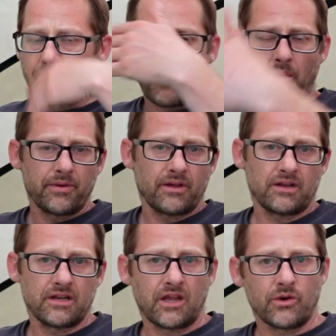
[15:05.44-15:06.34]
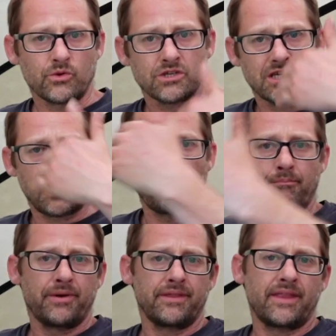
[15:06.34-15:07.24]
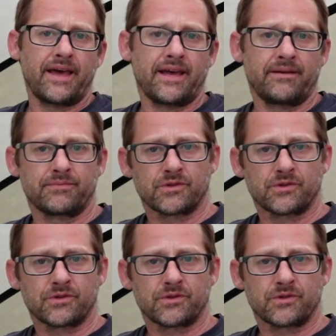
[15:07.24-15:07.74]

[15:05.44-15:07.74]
might be at a low slump in their